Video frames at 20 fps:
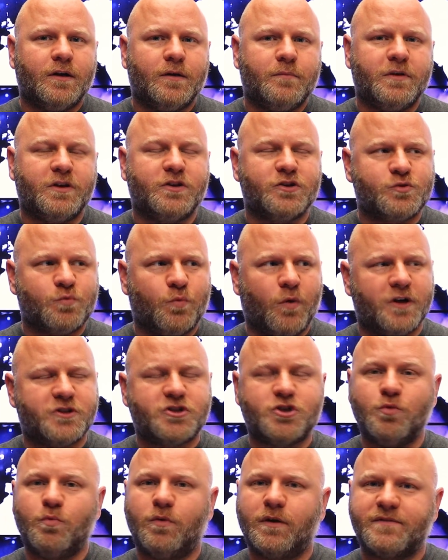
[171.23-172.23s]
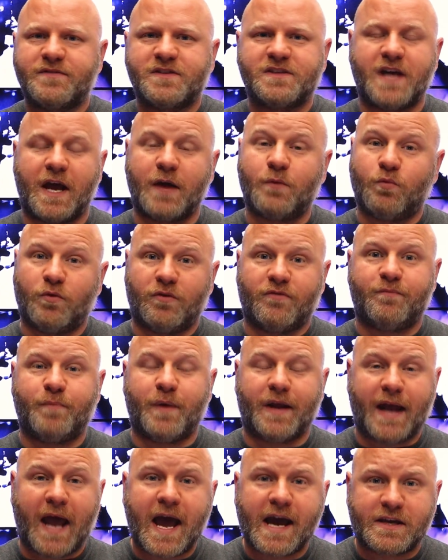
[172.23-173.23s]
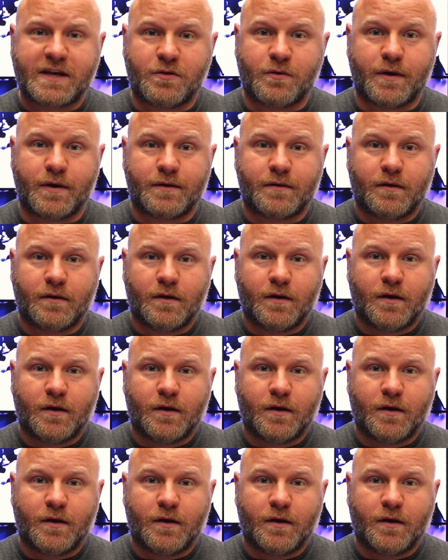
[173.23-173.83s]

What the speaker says: because what you would have said would have been accurate.